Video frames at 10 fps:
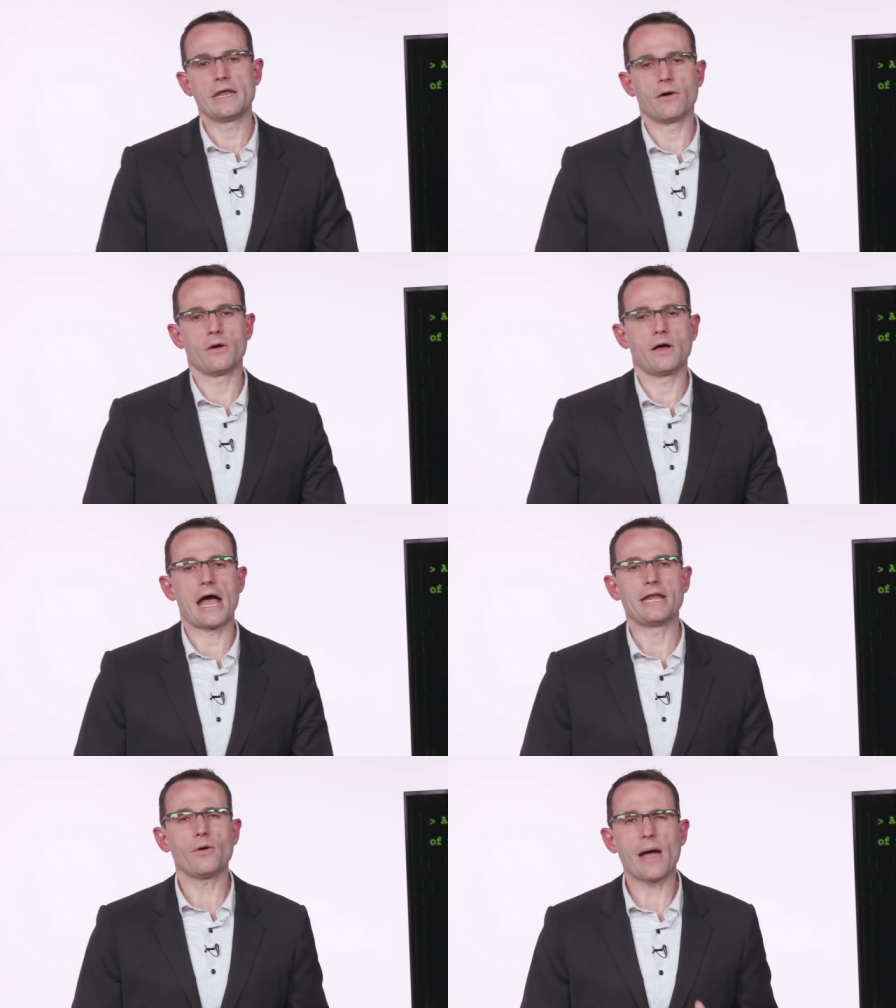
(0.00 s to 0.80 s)
Now,
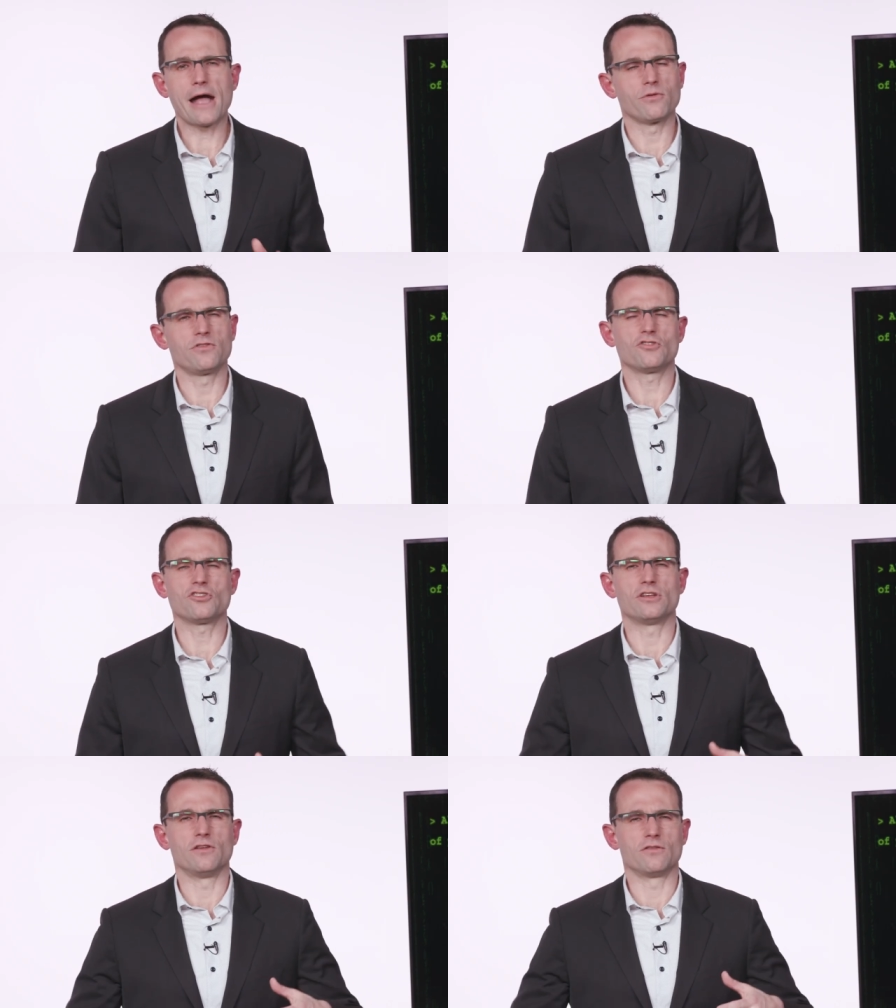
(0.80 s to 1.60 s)
I know
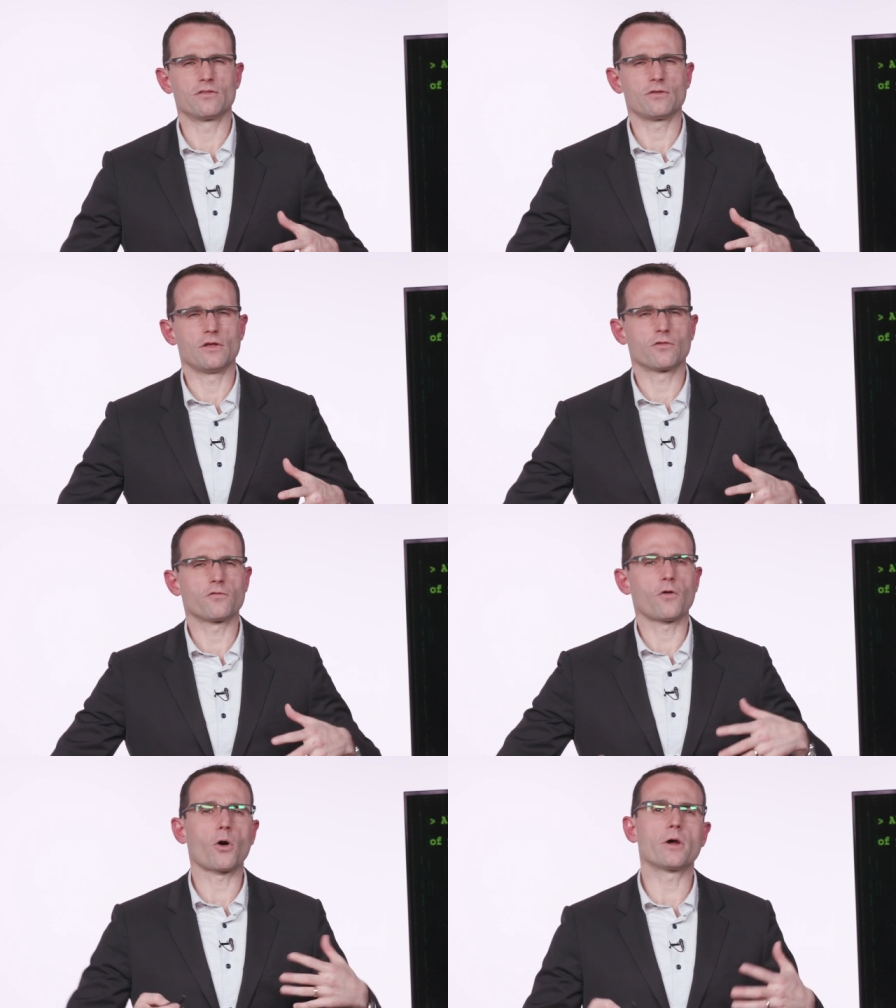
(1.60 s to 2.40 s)
acquisition is, is
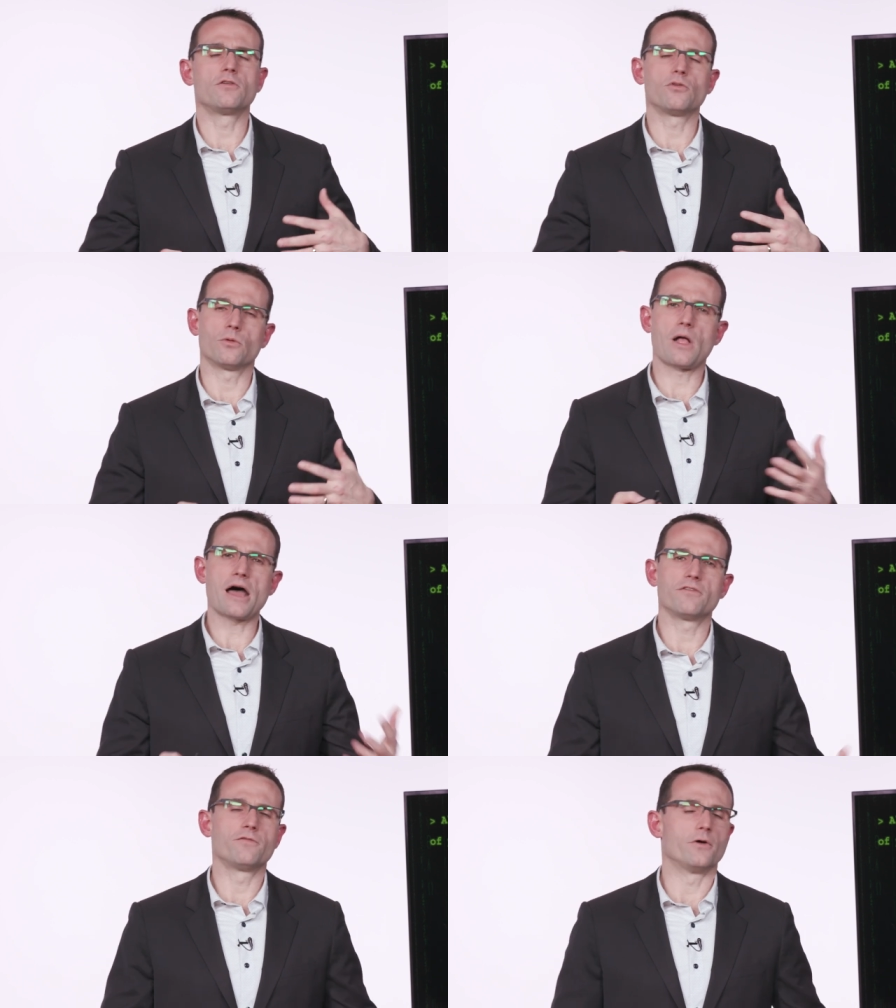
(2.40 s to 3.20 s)
foreign to a
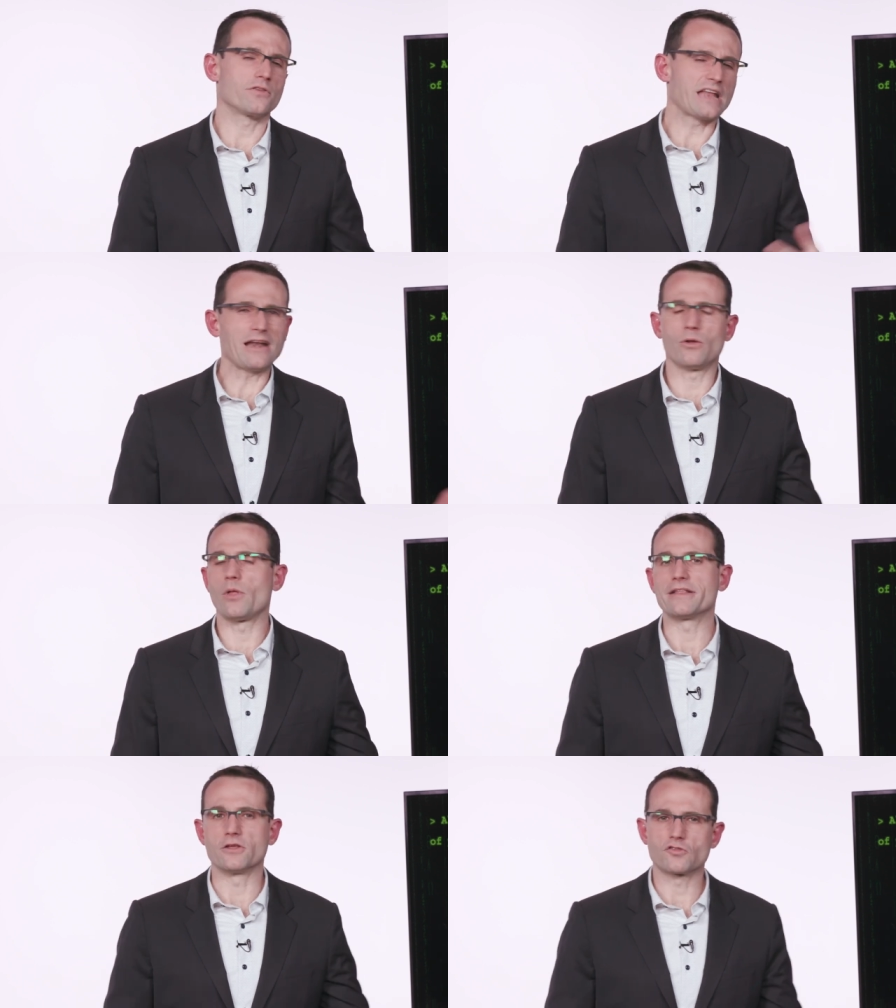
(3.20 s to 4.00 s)
lot of folks, and I don't
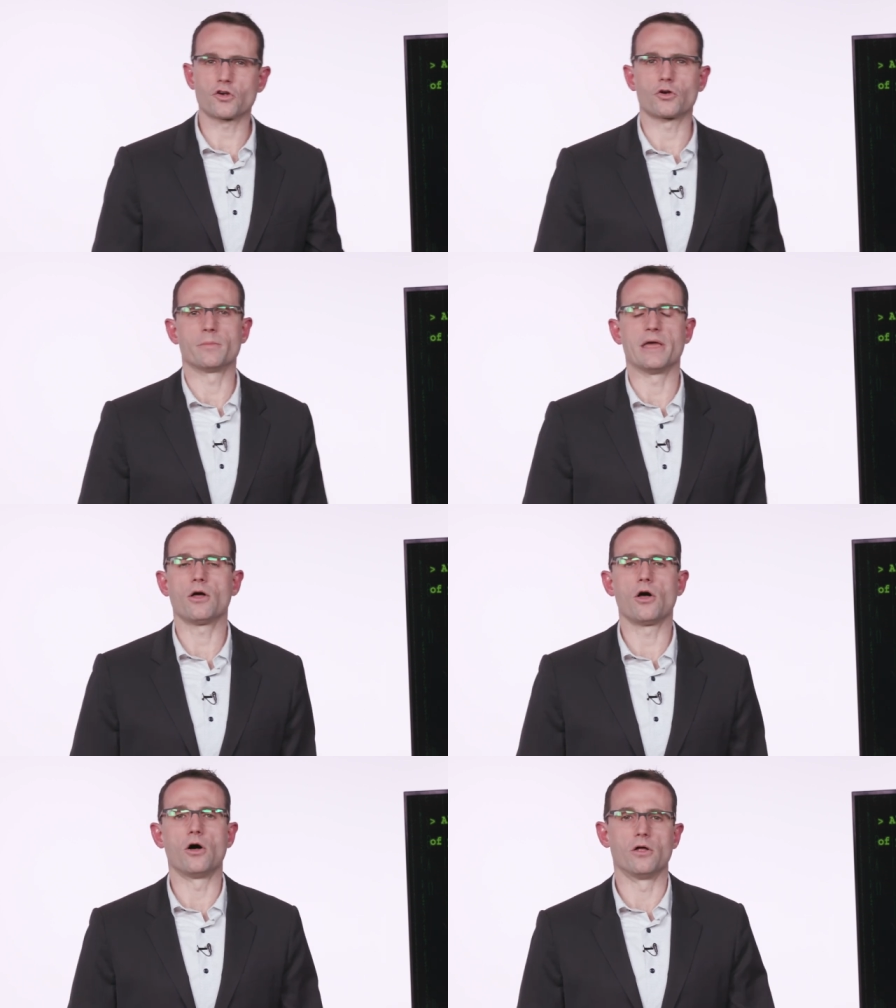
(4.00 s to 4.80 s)
like the term at
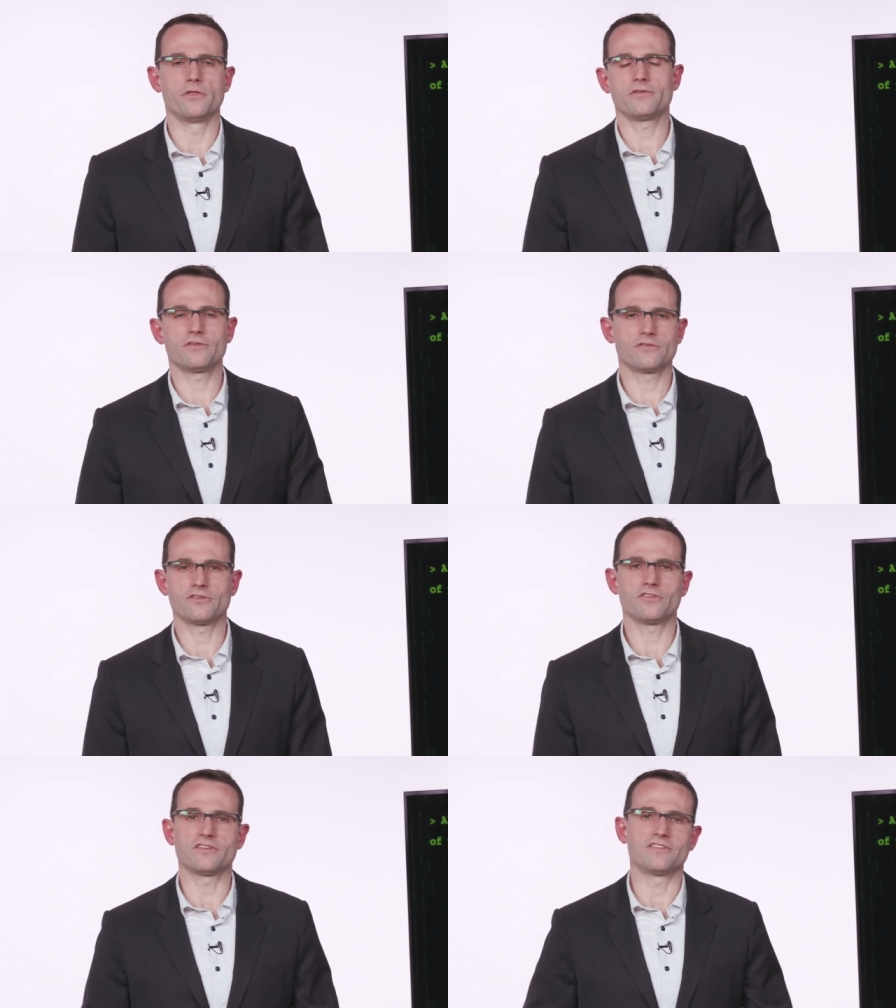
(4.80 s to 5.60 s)
all. This is
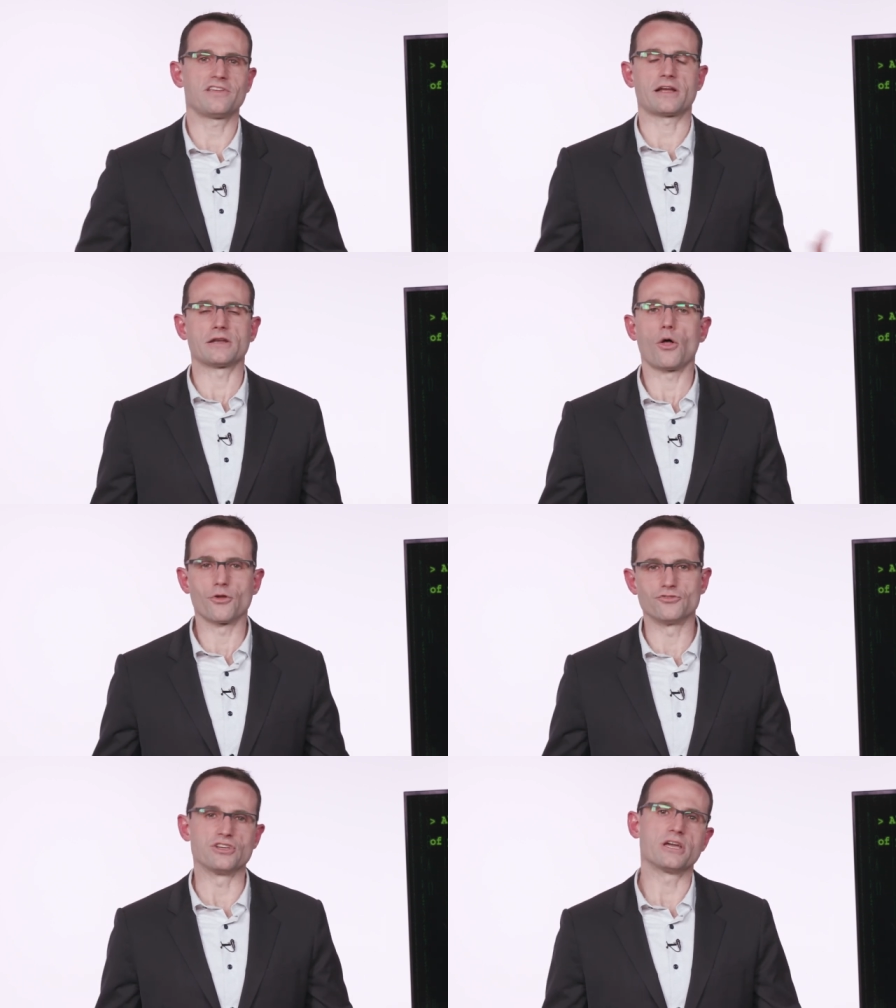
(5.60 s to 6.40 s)
just a
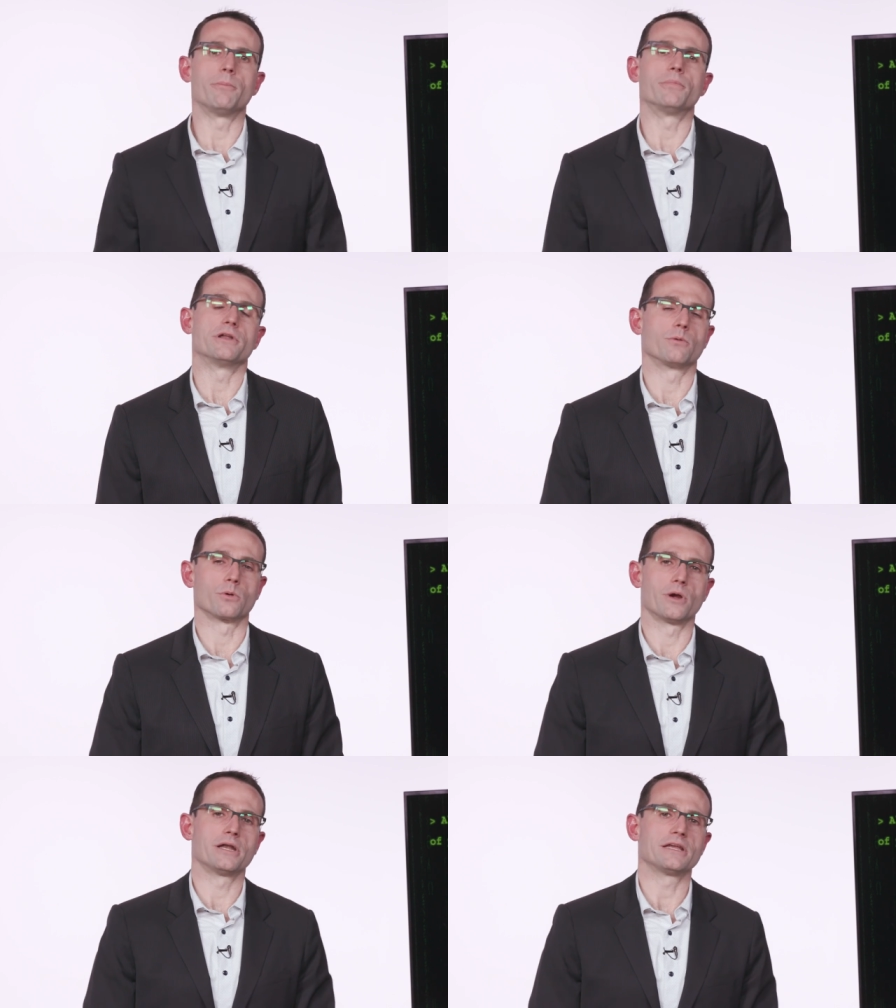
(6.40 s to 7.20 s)
technology company. We're
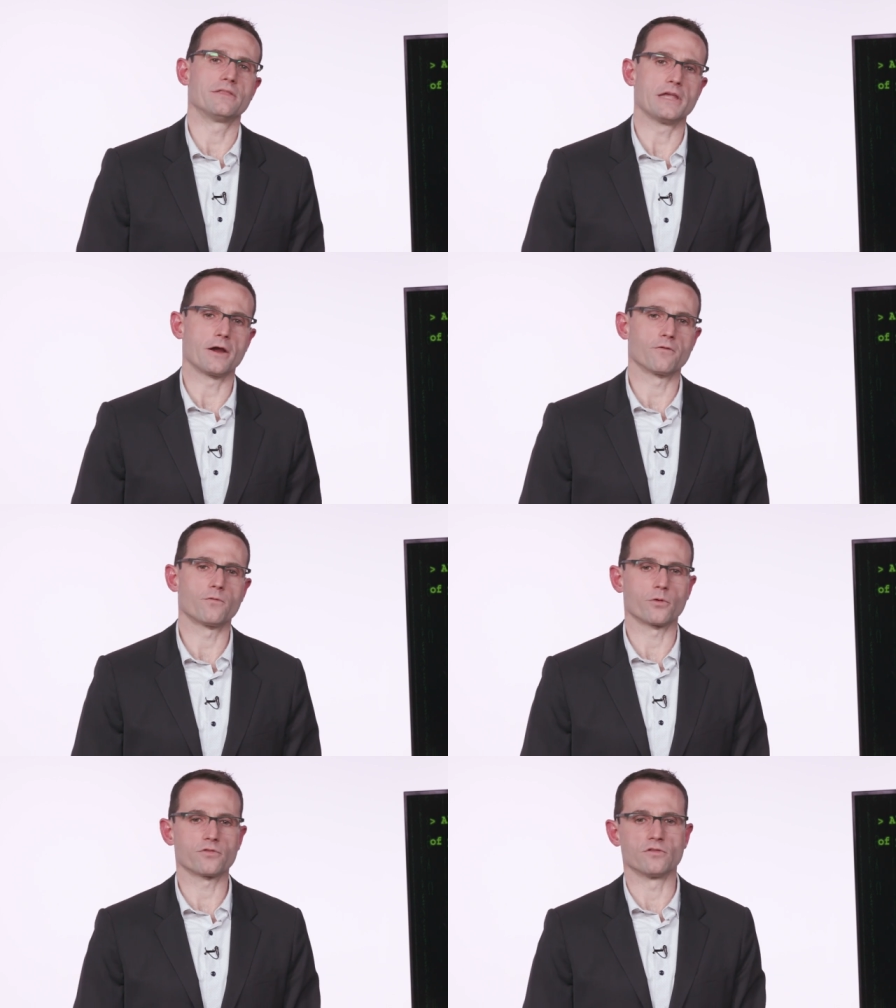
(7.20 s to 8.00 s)
running in the Air
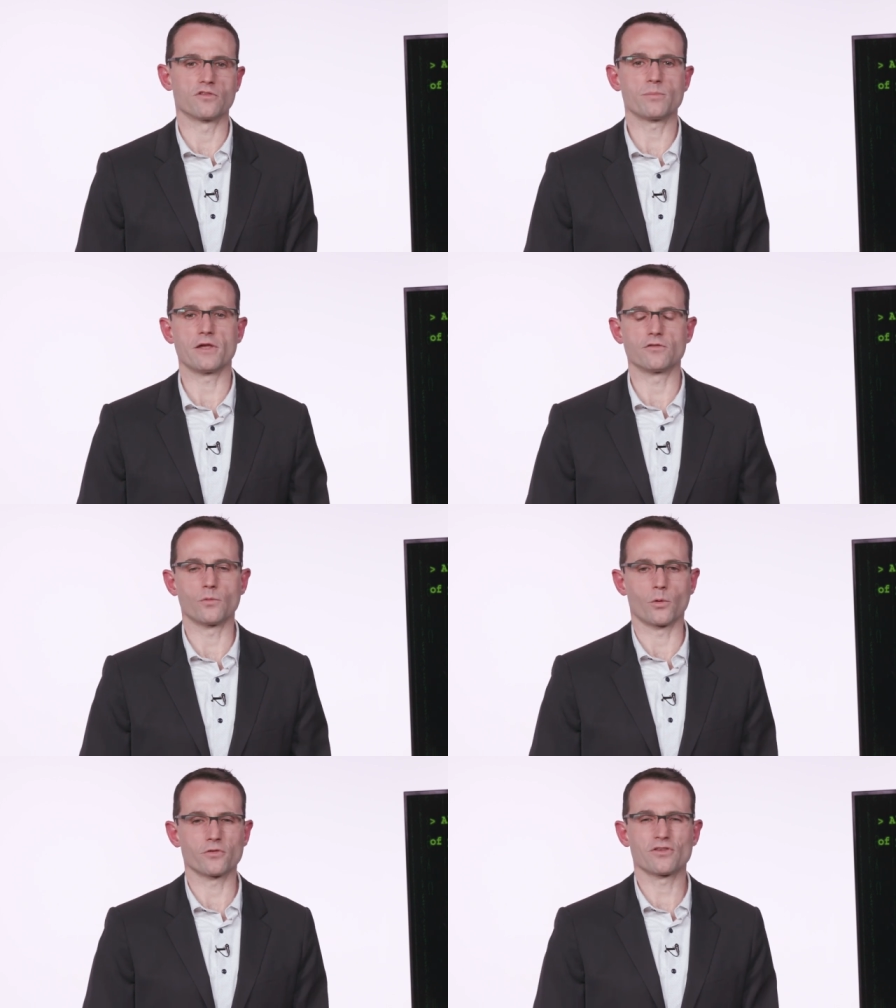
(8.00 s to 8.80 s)
Force and Space
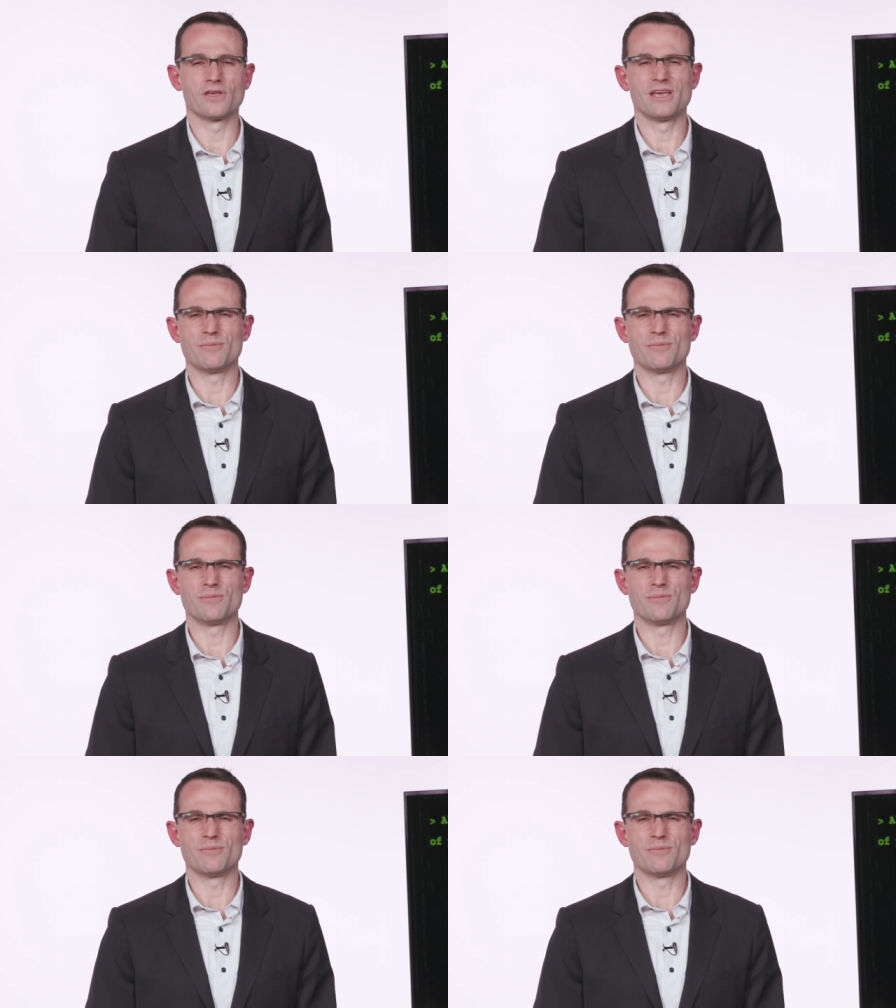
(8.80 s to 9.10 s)
Force.